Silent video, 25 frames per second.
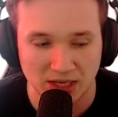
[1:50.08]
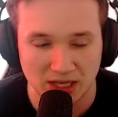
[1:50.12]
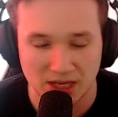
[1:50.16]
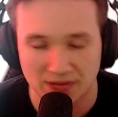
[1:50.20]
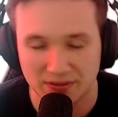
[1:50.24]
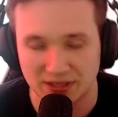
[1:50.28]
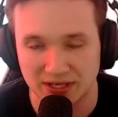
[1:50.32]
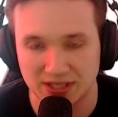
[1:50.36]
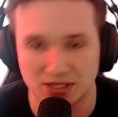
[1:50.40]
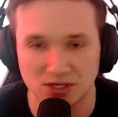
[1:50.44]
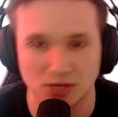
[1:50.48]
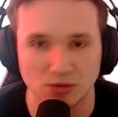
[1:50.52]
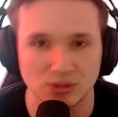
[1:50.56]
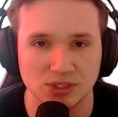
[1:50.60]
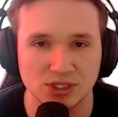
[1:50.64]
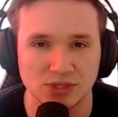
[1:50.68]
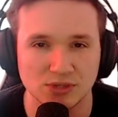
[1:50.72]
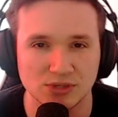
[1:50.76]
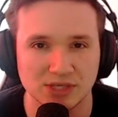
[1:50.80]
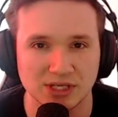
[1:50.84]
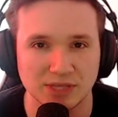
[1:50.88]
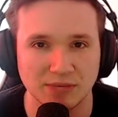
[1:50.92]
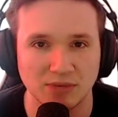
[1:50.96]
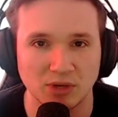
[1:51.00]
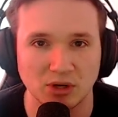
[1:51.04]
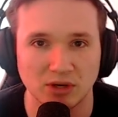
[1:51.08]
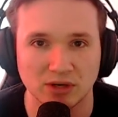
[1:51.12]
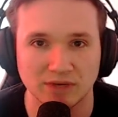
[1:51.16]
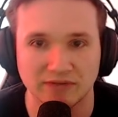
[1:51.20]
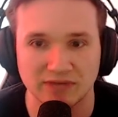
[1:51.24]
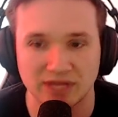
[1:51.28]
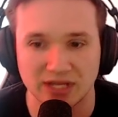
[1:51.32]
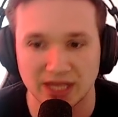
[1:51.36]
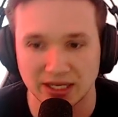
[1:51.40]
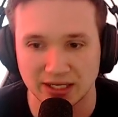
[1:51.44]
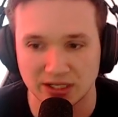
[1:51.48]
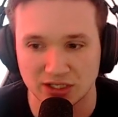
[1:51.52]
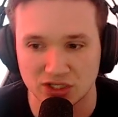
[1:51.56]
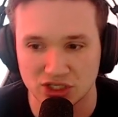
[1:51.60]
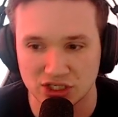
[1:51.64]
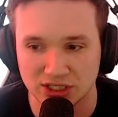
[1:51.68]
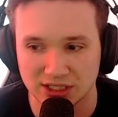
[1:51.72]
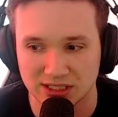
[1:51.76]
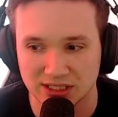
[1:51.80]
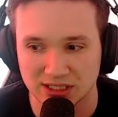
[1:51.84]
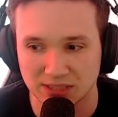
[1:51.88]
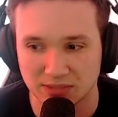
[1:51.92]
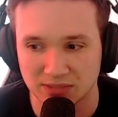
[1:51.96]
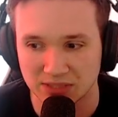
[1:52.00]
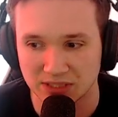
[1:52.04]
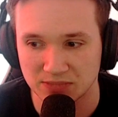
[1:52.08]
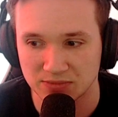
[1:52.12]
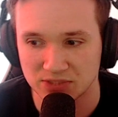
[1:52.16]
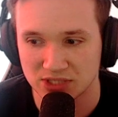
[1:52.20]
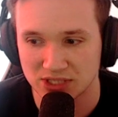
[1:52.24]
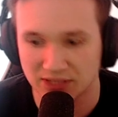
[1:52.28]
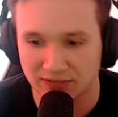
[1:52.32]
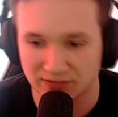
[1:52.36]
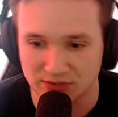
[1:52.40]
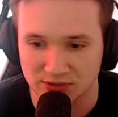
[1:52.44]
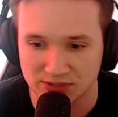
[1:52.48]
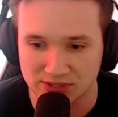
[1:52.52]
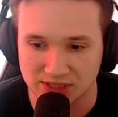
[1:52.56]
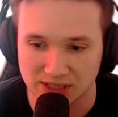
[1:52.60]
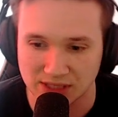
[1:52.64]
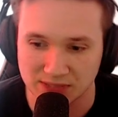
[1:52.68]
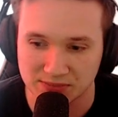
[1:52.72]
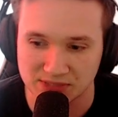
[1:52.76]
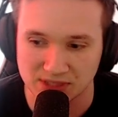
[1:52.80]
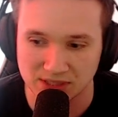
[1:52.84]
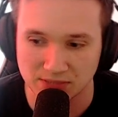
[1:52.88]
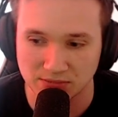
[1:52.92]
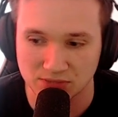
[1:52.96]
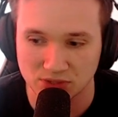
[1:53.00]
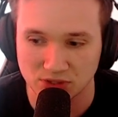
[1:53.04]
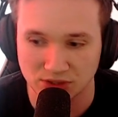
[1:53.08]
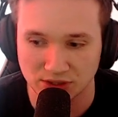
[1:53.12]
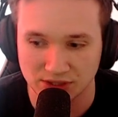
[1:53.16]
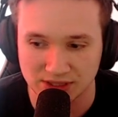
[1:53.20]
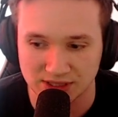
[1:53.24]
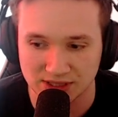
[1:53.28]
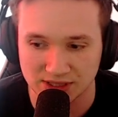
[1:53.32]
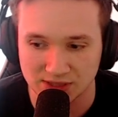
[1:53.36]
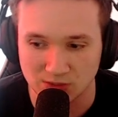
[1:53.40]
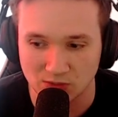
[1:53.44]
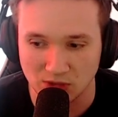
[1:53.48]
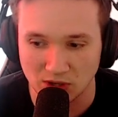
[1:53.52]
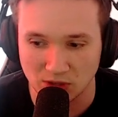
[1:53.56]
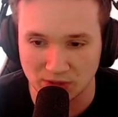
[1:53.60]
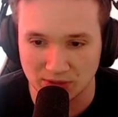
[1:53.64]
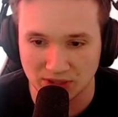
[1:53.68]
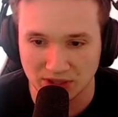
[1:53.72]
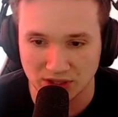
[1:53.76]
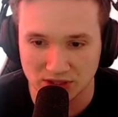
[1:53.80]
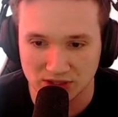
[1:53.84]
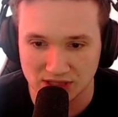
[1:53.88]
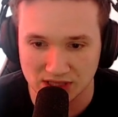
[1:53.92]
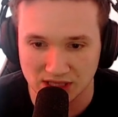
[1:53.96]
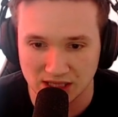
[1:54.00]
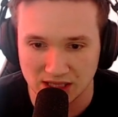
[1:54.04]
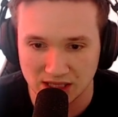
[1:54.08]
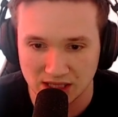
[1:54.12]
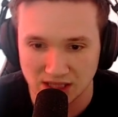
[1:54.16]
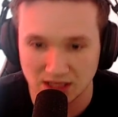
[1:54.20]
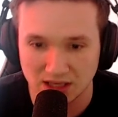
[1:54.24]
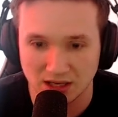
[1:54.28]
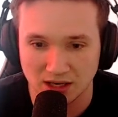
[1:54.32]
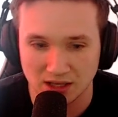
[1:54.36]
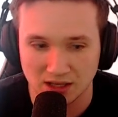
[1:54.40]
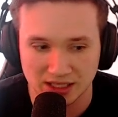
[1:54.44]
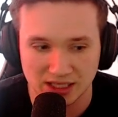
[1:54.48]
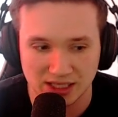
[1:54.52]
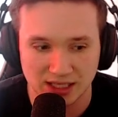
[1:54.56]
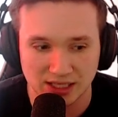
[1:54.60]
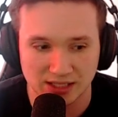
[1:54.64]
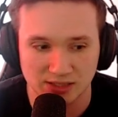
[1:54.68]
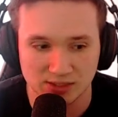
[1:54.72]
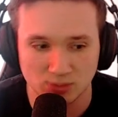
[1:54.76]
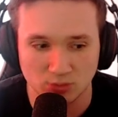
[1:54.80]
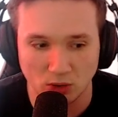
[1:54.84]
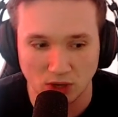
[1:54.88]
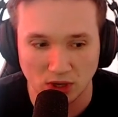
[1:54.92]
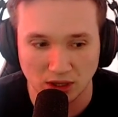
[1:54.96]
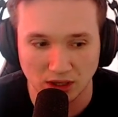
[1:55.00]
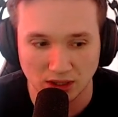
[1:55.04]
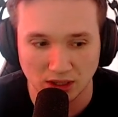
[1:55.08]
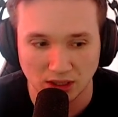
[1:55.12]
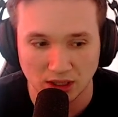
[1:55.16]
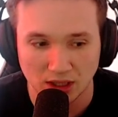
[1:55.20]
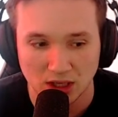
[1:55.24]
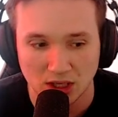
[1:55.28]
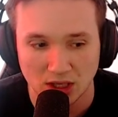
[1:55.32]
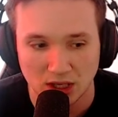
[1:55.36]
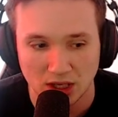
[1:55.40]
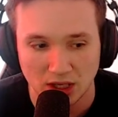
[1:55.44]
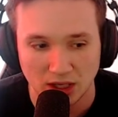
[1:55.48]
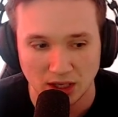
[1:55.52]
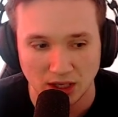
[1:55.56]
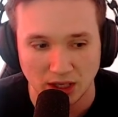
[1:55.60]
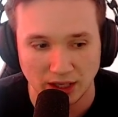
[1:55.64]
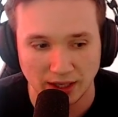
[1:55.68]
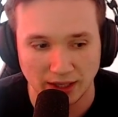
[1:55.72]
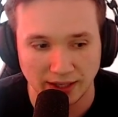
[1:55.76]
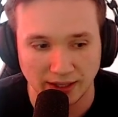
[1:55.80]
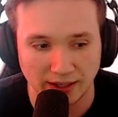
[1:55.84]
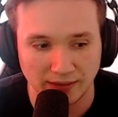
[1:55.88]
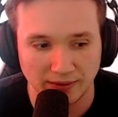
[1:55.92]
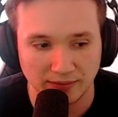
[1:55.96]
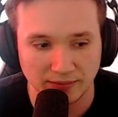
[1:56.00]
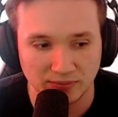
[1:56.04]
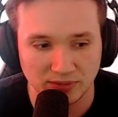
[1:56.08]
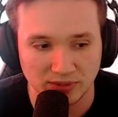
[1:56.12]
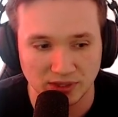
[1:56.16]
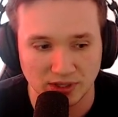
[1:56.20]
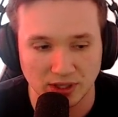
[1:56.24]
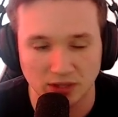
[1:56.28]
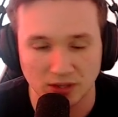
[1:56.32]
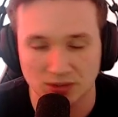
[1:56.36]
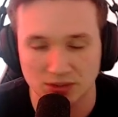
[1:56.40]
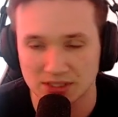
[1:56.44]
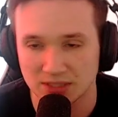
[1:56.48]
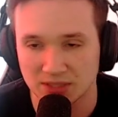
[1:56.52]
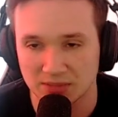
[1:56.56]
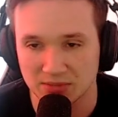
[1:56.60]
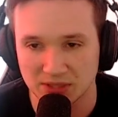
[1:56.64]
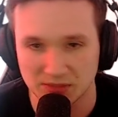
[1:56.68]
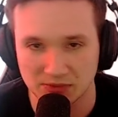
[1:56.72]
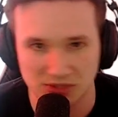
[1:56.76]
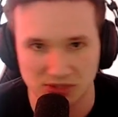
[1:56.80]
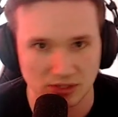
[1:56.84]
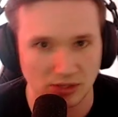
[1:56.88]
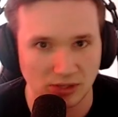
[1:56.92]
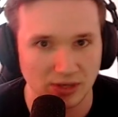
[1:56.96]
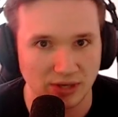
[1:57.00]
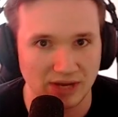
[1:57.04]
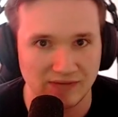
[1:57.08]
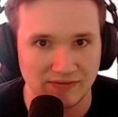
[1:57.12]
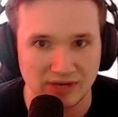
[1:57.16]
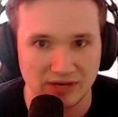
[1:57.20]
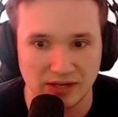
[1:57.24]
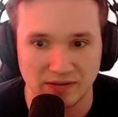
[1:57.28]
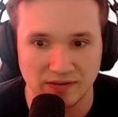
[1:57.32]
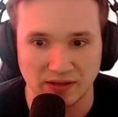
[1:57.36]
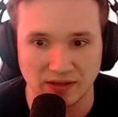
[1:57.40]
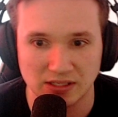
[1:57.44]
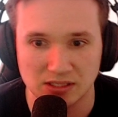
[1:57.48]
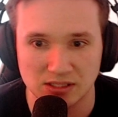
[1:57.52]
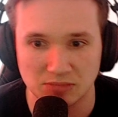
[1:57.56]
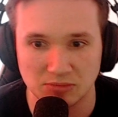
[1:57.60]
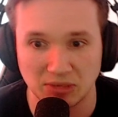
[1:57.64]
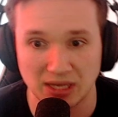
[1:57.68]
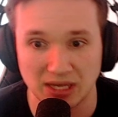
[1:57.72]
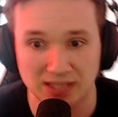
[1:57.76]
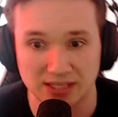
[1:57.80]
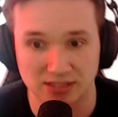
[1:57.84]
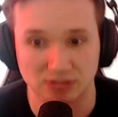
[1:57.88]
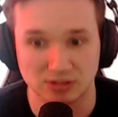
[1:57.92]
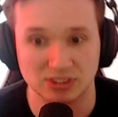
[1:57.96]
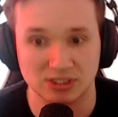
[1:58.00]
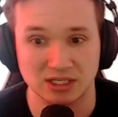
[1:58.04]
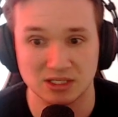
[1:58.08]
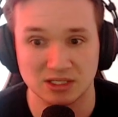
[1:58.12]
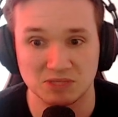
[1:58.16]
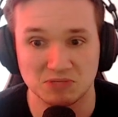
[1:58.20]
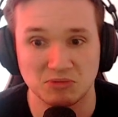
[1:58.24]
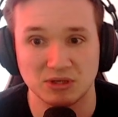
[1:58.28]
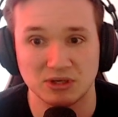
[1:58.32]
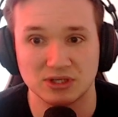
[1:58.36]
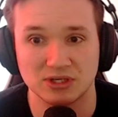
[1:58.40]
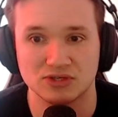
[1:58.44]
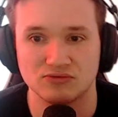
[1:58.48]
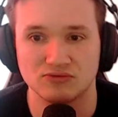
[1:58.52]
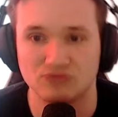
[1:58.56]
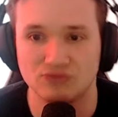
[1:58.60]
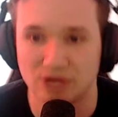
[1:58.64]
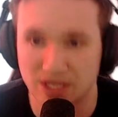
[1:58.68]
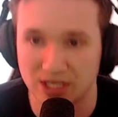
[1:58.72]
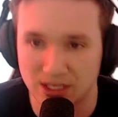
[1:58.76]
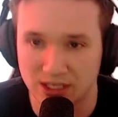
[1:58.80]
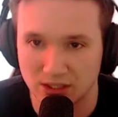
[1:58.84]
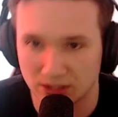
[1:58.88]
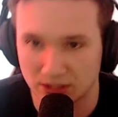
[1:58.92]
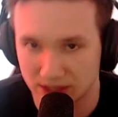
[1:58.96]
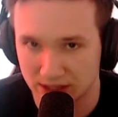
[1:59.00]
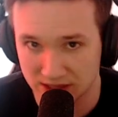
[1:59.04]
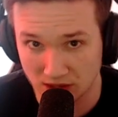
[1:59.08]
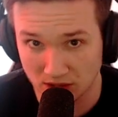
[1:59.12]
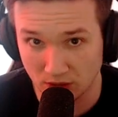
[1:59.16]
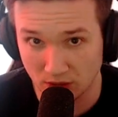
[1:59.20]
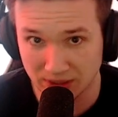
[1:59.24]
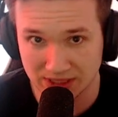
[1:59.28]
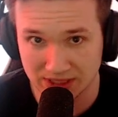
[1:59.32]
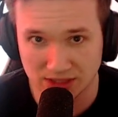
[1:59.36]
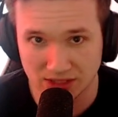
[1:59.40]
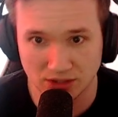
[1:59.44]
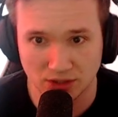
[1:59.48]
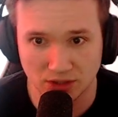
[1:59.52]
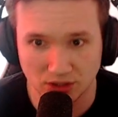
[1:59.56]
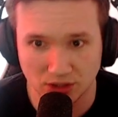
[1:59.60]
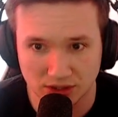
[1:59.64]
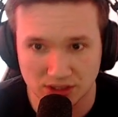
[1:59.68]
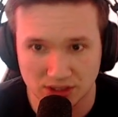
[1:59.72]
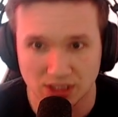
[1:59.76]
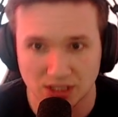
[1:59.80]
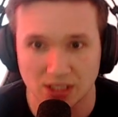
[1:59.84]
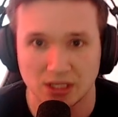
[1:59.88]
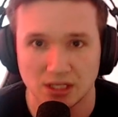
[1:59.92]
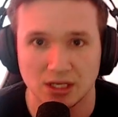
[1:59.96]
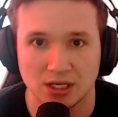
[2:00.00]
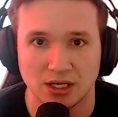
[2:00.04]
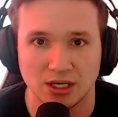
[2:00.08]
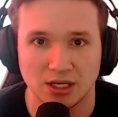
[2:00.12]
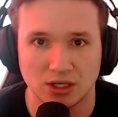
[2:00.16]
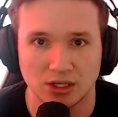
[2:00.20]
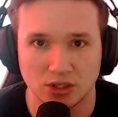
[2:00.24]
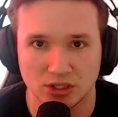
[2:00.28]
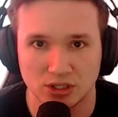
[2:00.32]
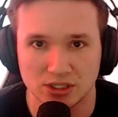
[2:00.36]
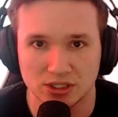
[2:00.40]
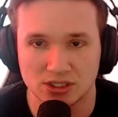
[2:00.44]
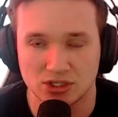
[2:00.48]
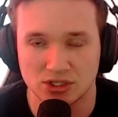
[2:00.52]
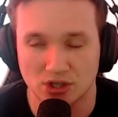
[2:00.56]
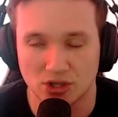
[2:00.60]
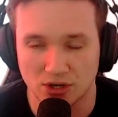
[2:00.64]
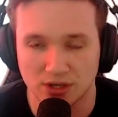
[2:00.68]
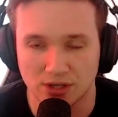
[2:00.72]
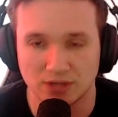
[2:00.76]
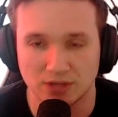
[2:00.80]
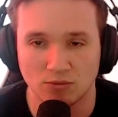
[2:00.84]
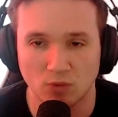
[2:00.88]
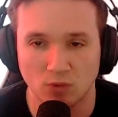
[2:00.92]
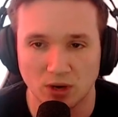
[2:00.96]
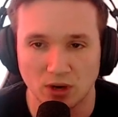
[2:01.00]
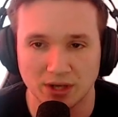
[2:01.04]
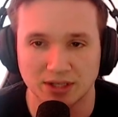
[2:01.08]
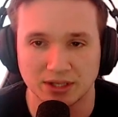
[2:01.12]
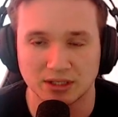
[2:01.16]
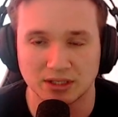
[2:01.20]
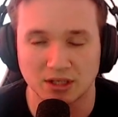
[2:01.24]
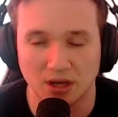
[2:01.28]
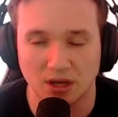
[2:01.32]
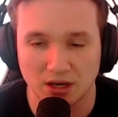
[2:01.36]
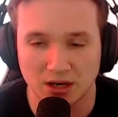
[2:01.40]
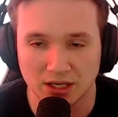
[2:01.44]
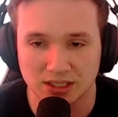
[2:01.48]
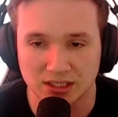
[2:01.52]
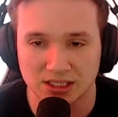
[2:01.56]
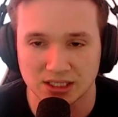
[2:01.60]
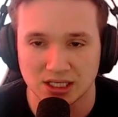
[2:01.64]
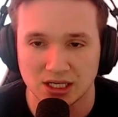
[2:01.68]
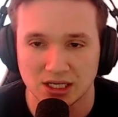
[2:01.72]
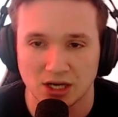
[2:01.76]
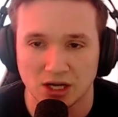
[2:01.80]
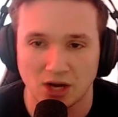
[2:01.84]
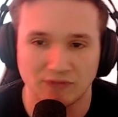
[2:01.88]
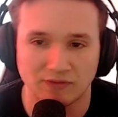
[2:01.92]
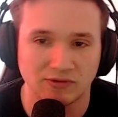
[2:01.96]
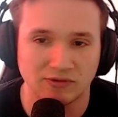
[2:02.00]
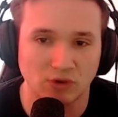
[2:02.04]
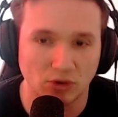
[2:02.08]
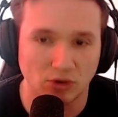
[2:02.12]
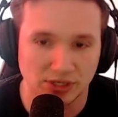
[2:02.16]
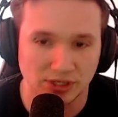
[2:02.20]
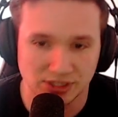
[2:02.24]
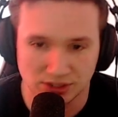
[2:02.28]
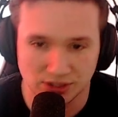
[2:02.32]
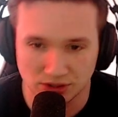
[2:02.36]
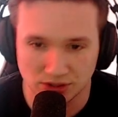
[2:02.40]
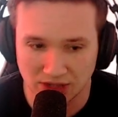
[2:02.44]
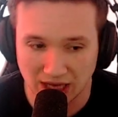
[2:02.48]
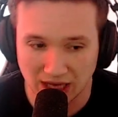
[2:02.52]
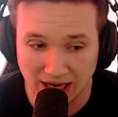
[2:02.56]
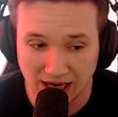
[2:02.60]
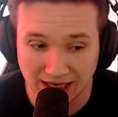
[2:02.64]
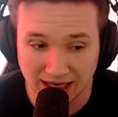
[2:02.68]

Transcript: don't use up all of the energy, and sometimes you have to skip some turns as well because the key card here is Wong. You know, sometimes you don't have anything to play, so Sunspot is really good. It's always a good turn 1 card. Of course, you kind